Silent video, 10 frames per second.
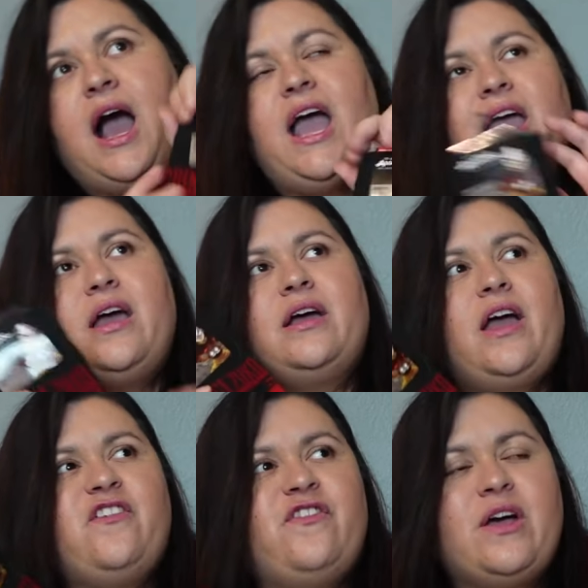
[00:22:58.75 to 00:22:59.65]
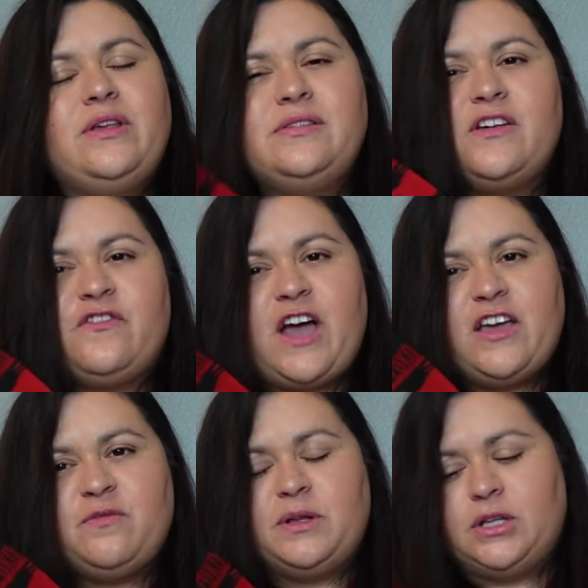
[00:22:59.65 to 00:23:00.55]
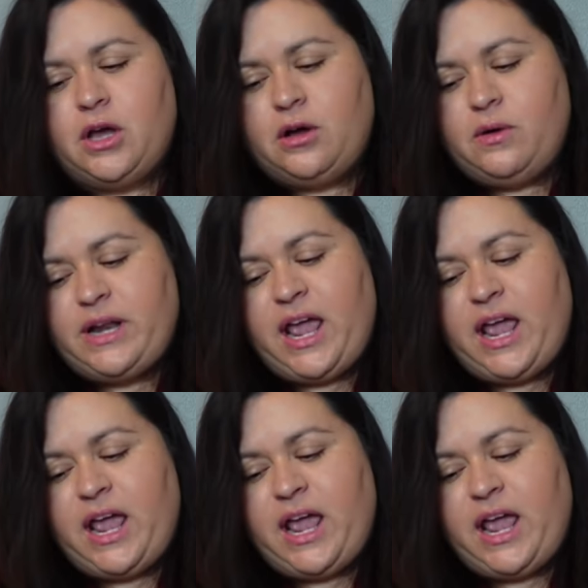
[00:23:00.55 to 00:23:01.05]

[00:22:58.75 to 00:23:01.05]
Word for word: I ha I found these at Five Below and I